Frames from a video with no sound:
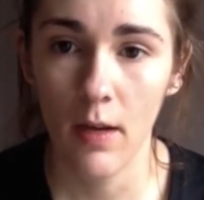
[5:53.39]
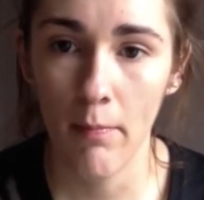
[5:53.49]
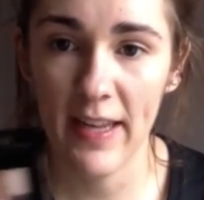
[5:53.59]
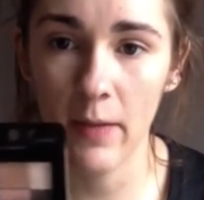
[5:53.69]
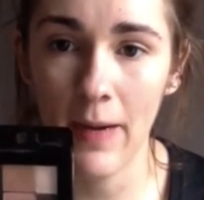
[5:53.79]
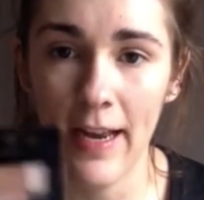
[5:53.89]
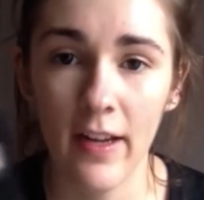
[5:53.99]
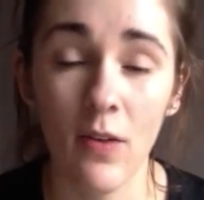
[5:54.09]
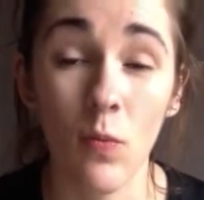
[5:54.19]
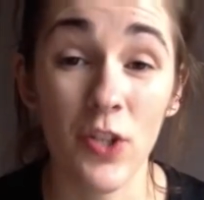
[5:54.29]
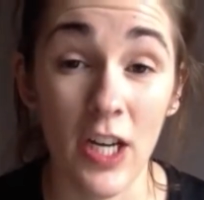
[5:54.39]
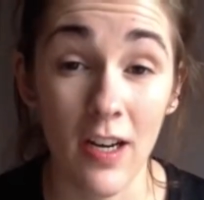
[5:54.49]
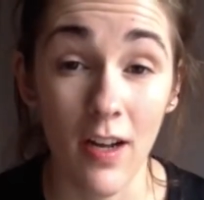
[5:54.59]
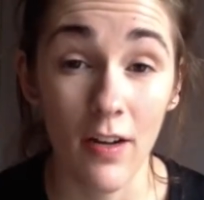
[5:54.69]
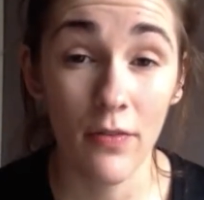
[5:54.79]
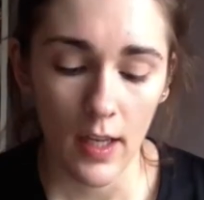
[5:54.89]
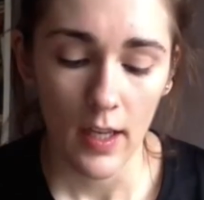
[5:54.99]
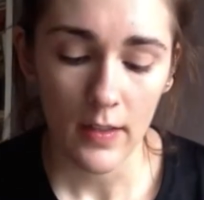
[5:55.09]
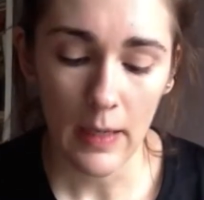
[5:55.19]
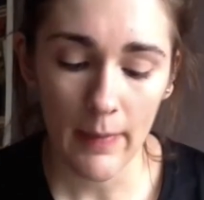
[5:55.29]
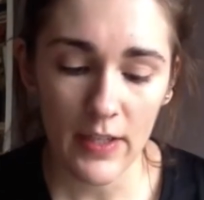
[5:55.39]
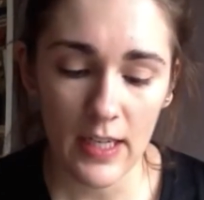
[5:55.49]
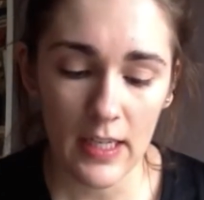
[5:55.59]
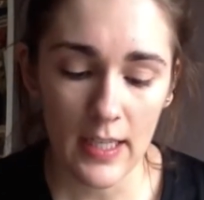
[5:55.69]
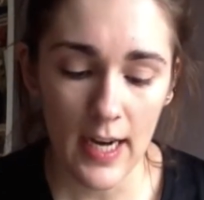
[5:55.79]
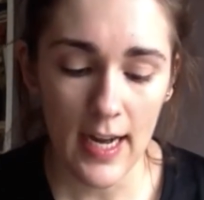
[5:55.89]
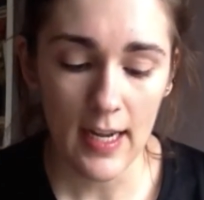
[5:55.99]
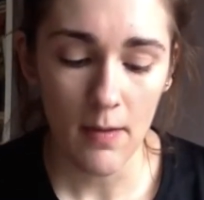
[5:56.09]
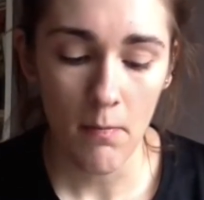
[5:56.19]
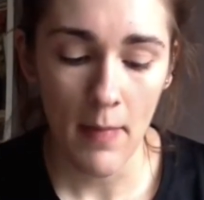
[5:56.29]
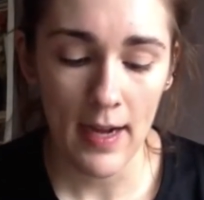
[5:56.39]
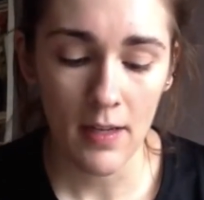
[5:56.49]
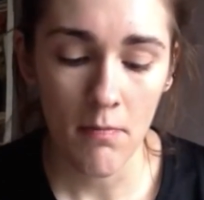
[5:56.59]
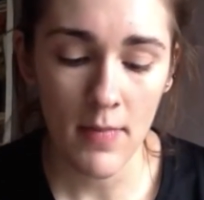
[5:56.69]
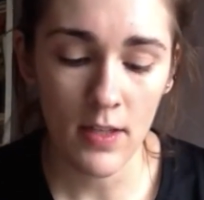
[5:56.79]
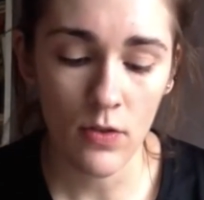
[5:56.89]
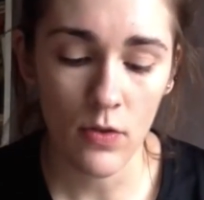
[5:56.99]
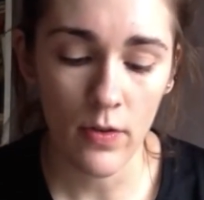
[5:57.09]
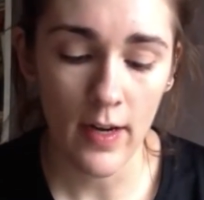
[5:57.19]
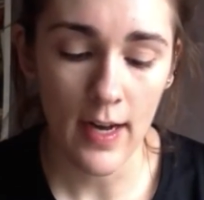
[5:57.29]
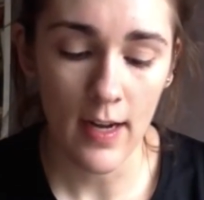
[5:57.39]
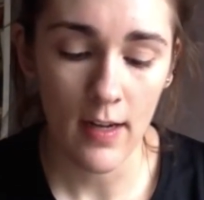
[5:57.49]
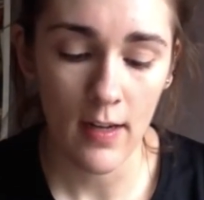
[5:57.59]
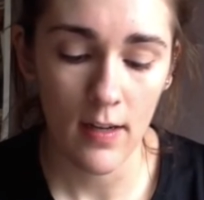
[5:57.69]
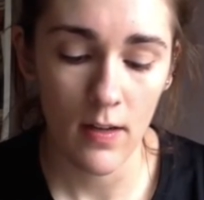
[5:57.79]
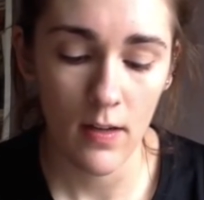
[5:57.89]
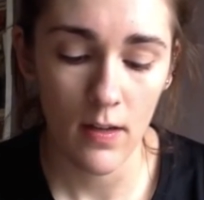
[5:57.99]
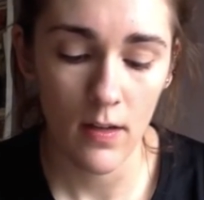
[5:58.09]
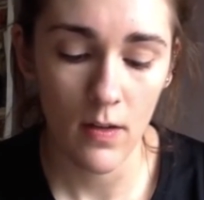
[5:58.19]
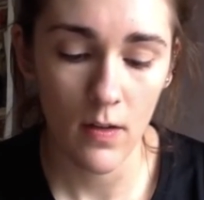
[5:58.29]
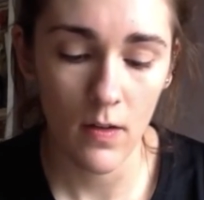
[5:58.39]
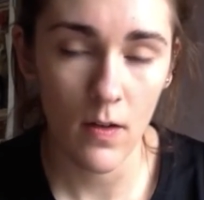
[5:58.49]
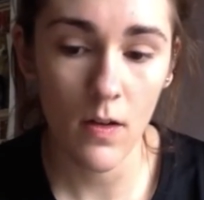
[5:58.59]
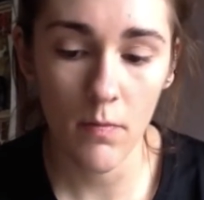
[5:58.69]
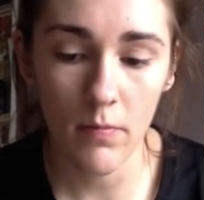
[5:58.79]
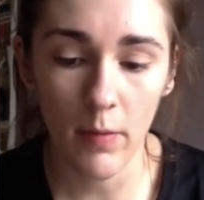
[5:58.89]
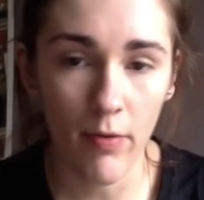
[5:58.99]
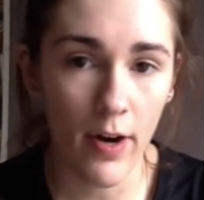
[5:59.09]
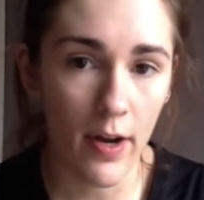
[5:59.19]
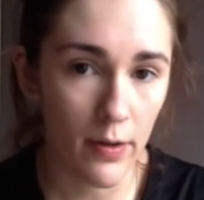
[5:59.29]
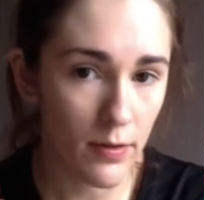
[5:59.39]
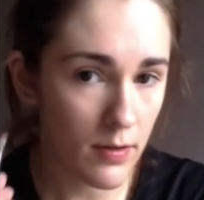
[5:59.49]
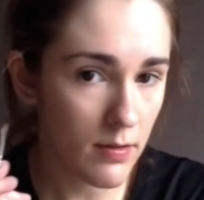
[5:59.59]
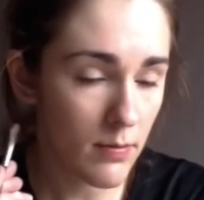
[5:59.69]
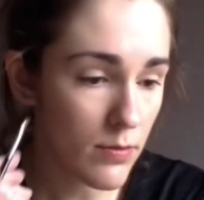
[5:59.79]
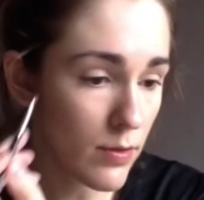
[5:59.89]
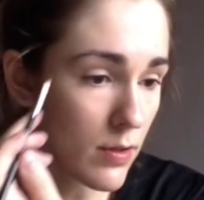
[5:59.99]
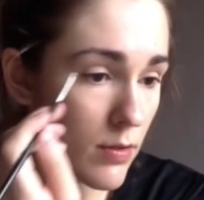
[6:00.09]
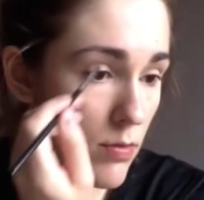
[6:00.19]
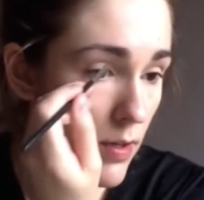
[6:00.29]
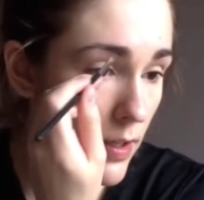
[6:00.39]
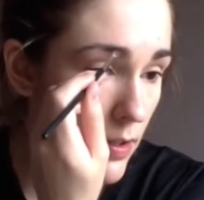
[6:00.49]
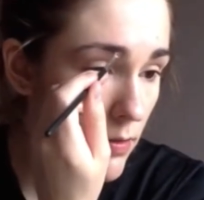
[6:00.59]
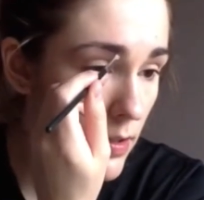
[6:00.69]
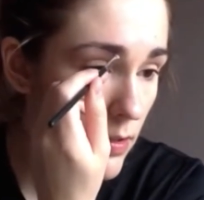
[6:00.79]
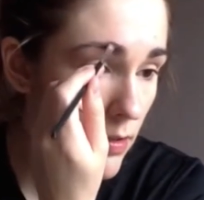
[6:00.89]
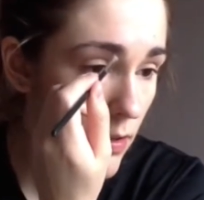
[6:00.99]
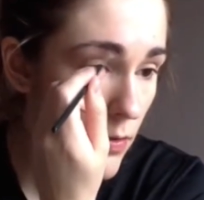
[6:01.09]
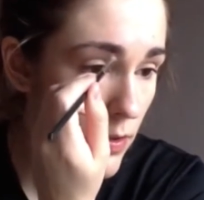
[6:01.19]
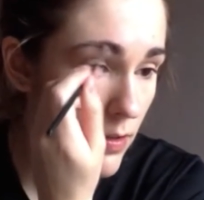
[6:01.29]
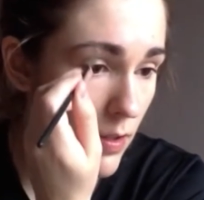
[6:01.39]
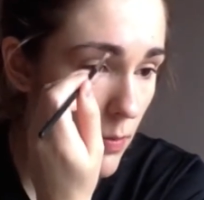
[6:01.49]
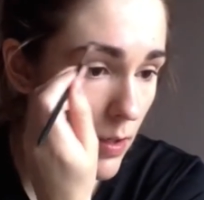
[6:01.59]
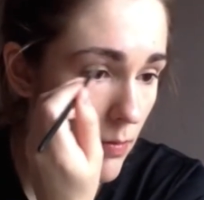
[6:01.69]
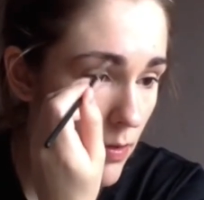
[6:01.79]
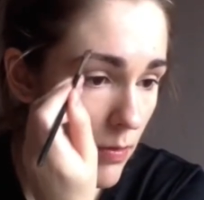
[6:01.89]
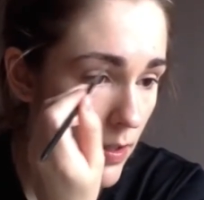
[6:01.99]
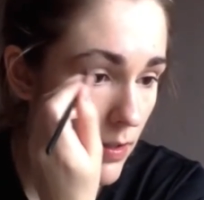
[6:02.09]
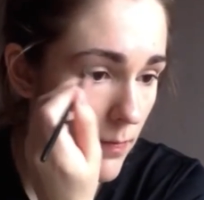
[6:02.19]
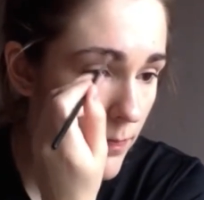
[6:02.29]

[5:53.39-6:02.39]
mega planner, which I love. So I'm actually going to take MAC Mystery on my brows. I'm just going to try and do it so you can see what I'm doing.